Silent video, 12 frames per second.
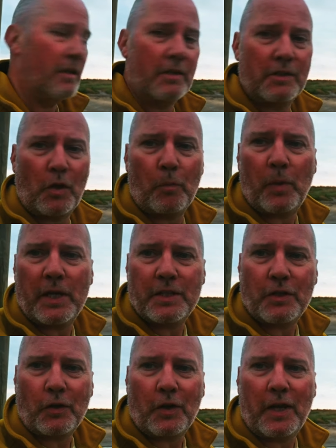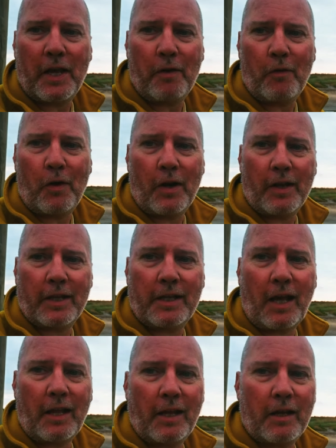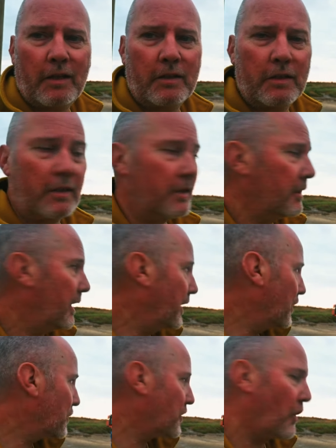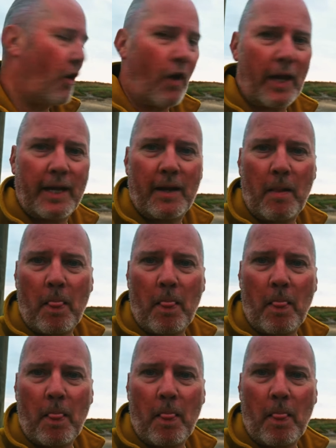So pleased I got here early. The colour in the sky